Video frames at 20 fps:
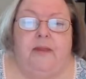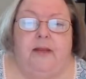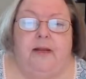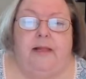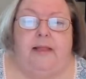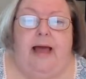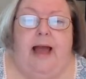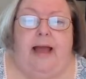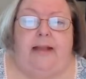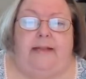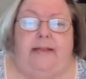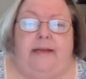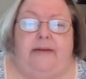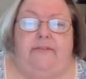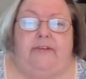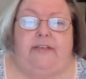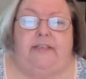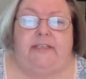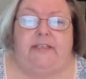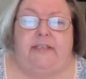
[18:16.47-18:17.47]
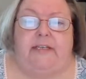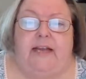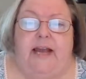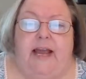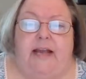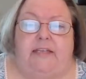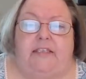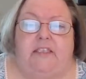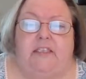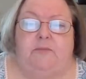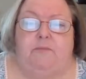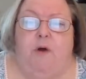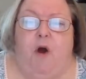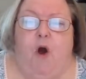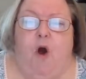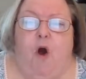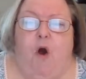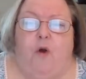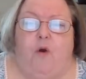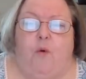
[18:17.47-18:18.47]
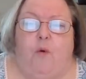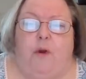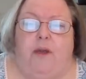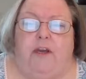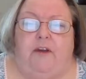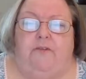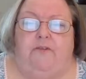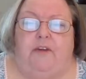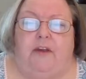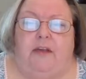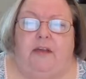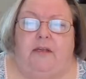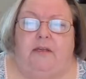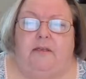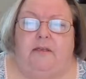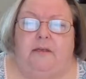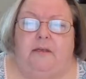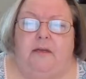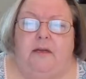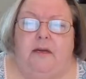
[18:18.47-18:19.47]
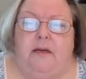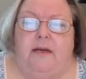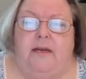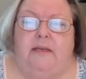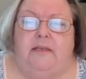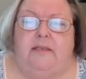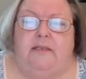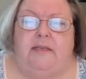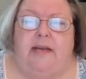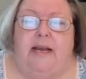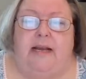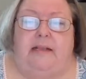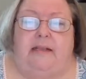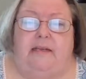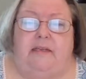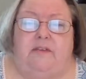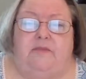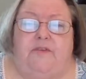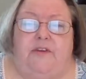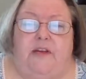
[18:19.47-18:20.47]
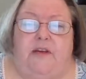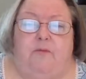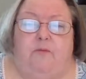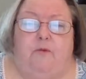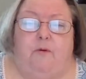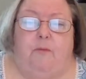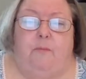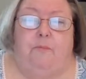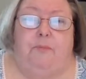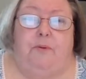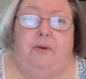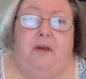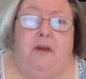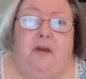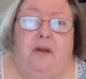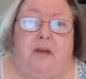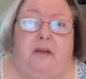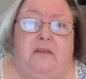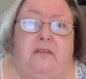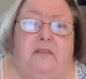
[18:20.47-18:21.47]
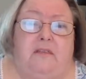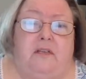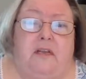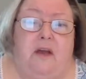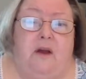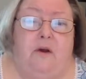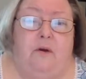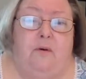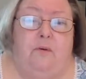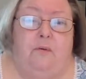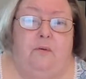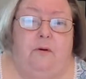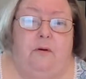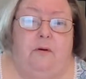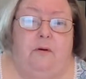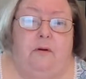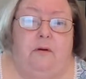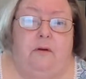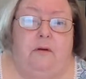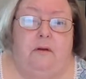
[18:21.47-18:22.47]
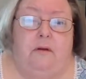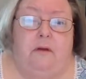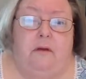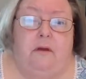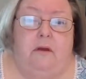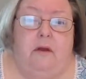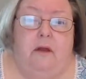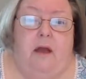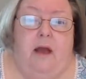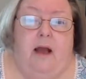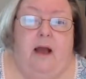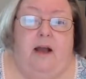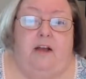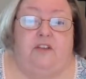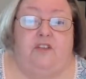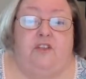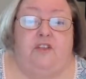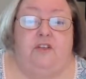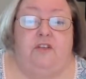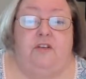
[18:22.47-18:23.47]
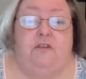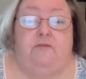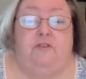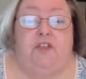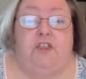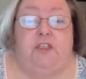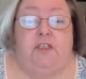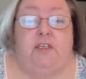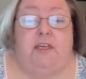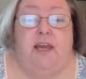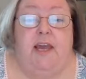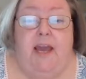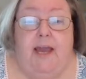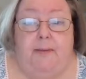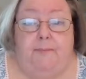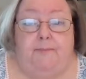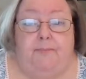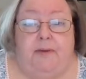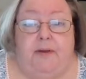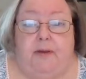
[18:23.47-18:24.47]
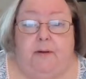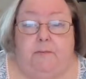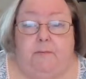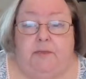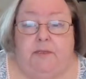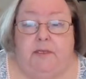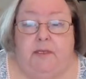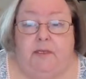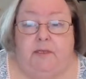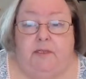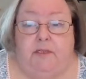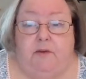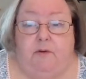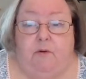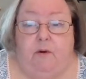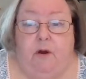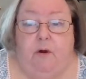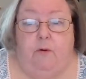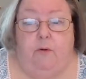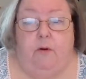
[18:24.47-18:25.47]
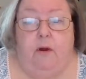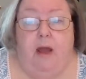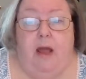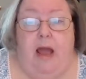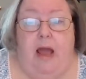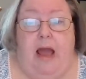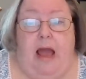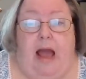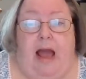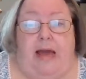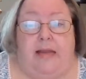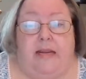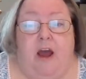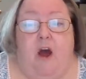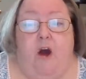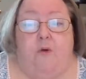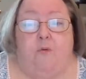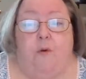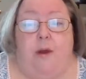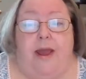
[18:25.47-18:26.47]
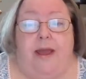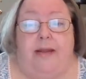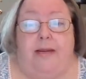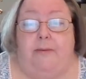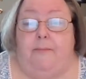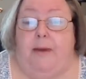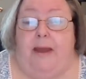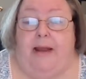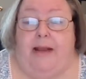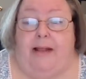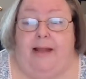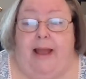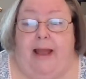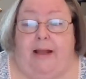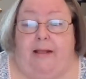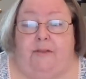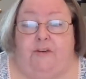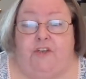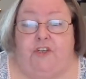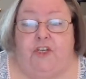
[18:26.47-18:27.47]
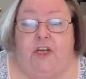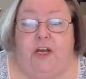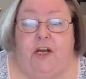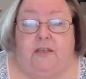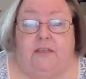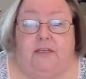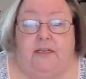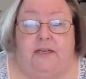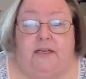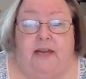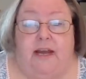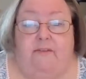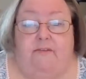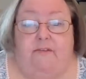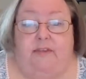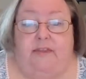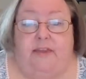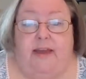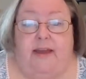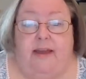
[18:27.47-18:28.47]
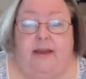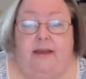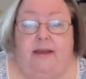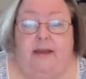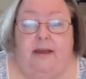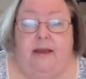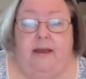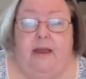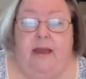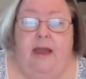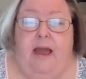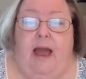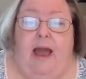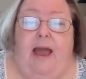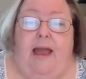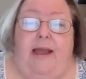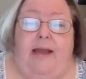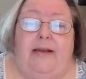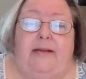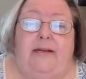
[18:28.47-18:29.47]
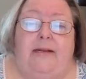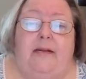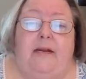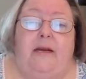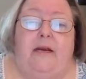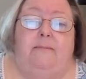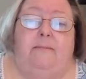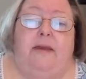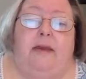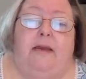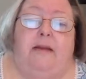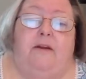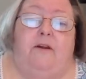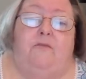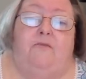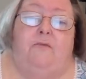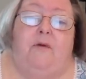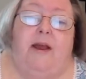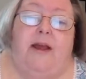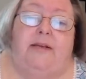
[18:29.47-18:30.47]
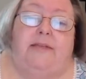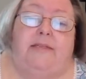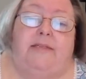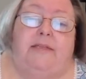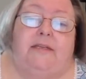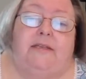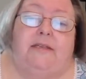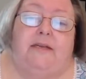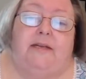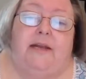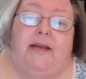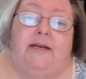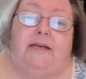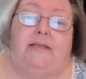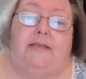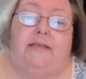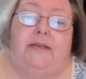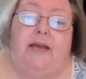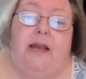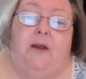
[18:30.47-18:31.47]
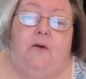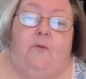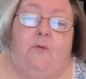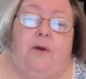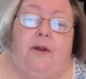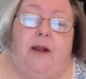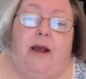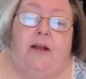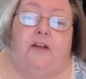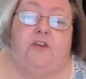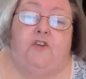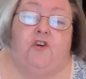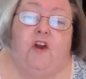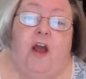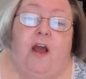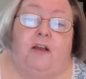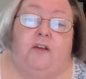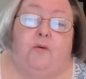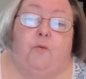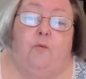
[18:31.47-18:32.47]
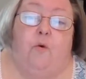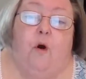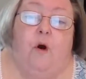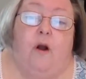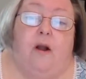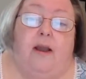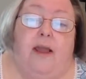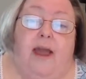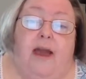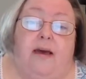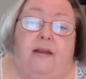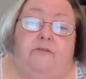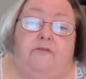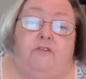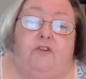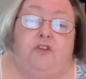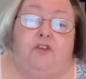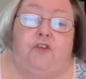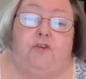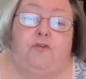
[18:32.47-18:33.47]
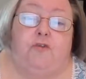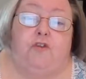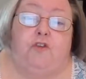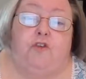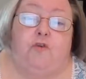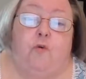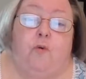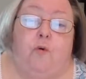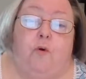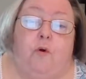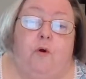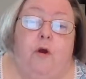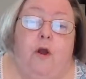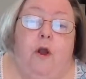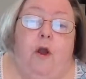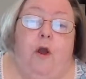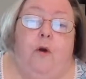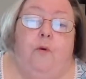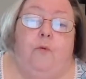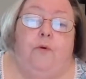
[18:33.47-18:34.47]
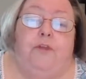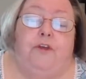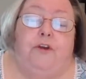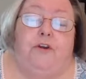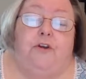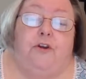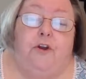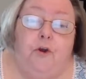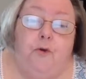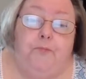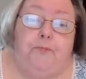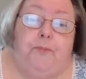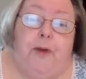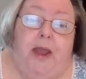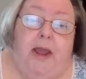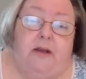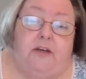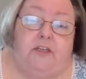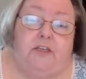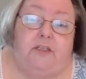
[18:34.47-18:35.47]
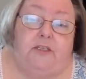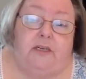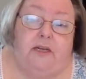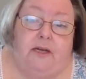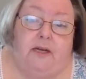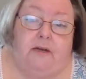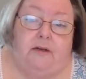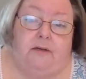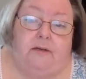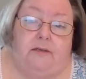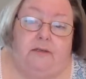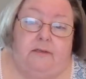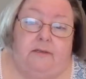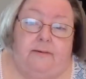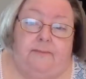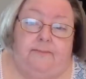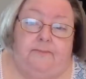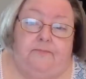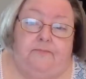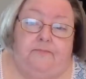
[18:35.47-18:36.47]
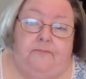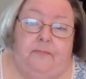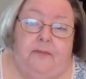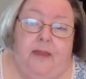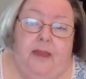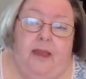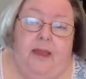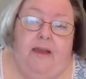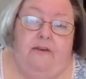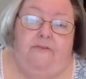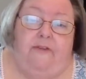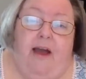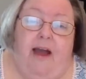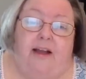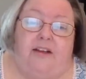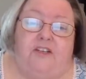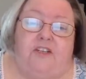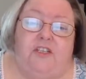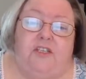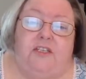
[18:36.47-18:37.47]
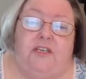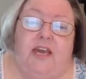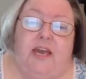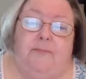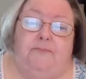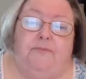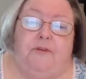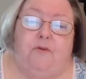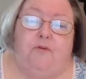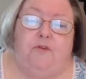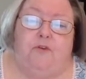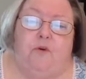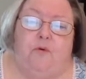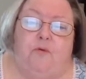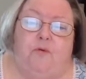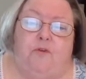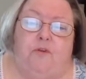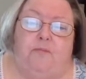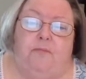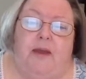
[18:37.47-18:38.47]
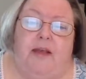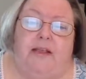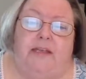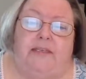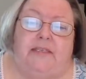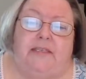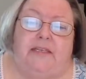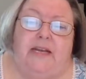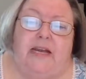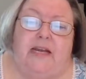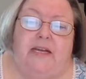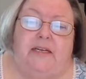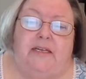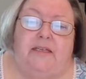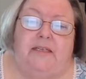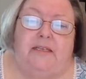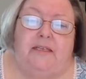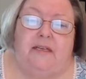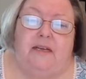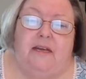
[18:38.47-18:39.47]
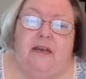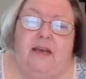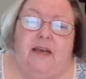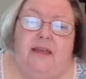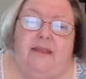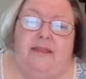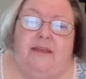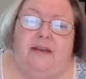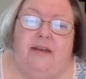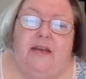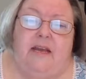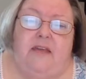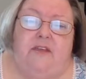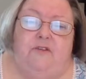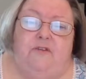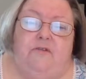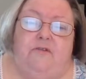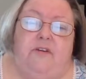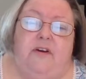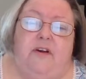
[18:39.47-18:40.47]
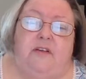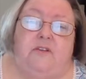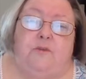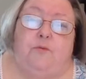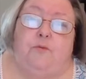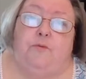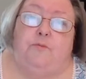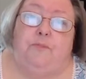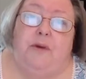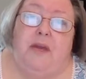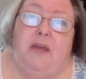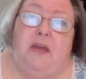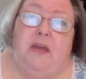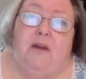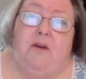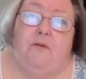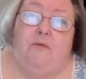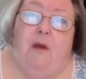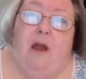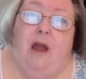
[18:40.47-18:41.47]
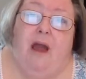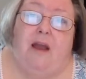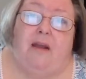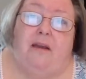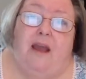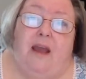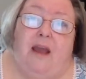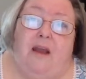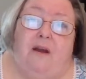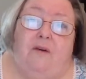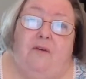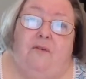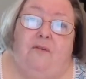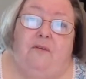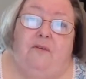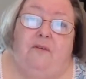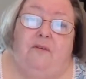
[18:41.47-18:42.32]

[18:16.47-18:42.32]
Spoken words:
Clyde Livingston had small, quick feet. Stanley's feet were big and slow. I should have just kept them, said Zero. I'd already made it out of the shelter and everything. I ended up getting arrested the next day when I tried to walk out of a shoe store with a new pair of sneakers. If I had just kept those old smelly sneakers, then neither of us would be here right now.